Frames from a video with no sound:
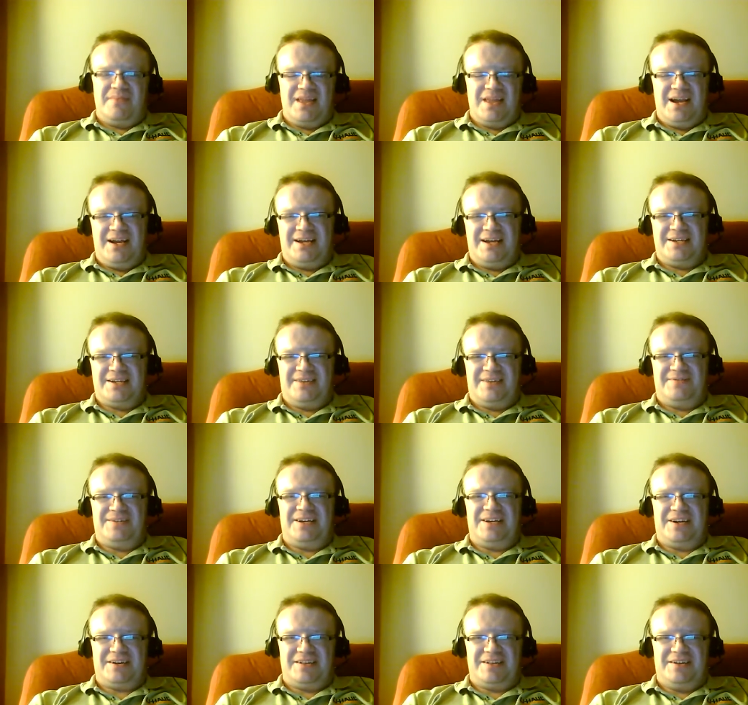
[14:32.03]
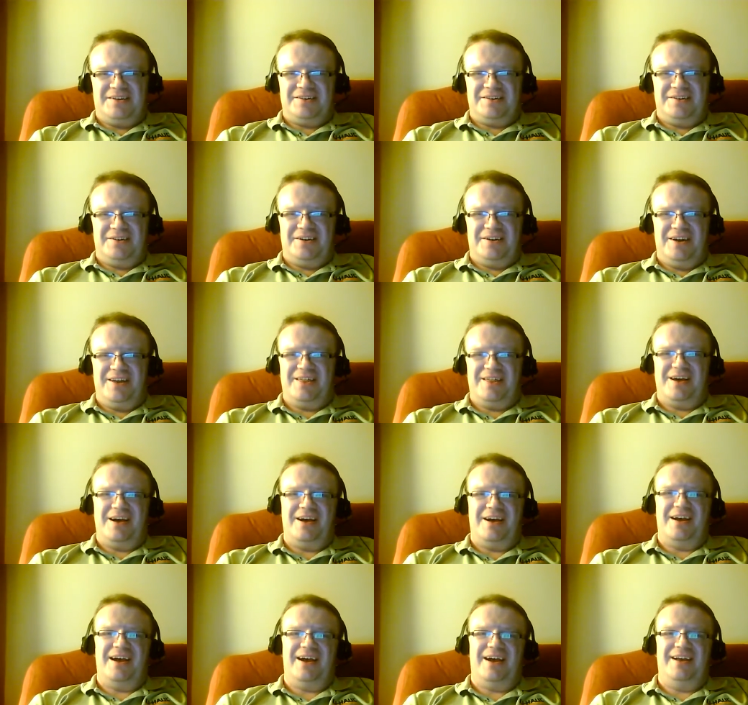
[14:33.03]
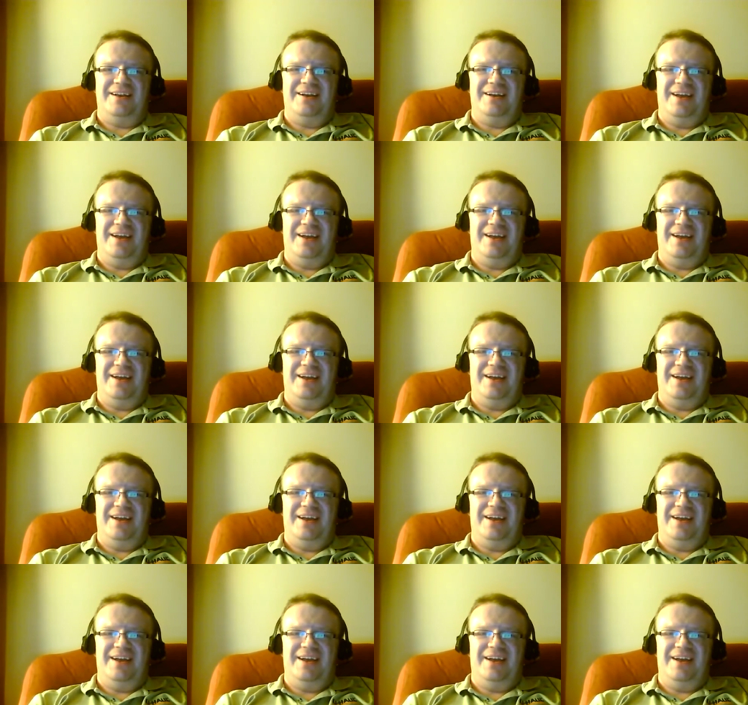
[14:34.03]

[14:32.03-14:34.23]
I guess I've talked longer than I thought I had.